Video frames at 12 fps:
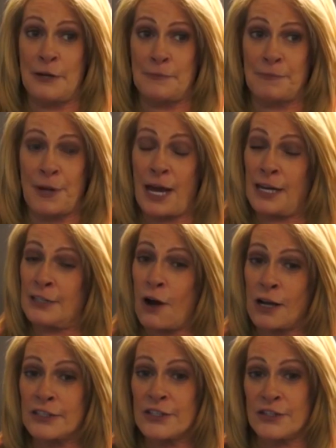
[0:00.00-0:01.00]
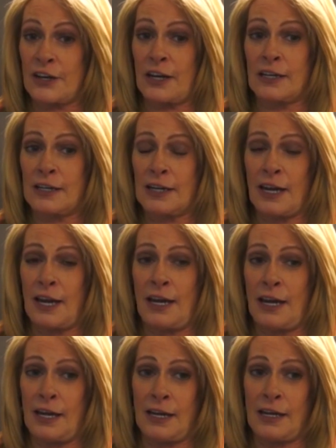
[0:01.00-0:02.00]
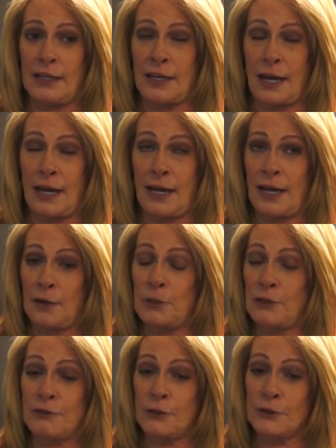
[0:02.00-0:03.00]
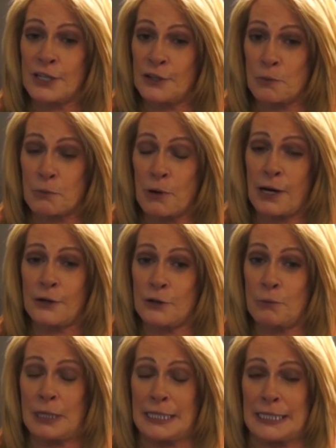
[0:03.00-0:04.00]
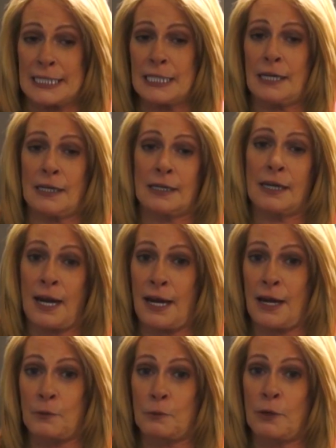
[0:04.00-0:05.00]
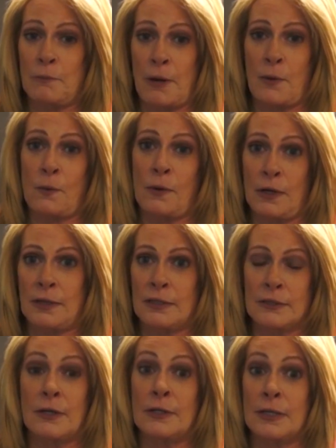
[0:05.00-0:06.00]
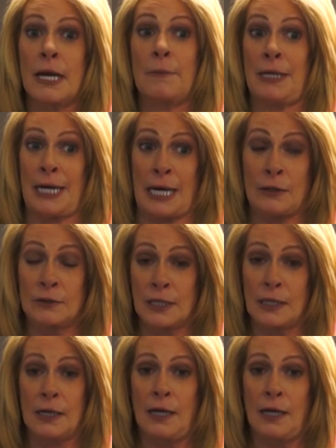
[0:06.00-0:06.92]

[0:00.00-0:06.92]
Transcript: I had gotten sick, and I had beautiful teeth prior to being sick, and one by one they started coming out.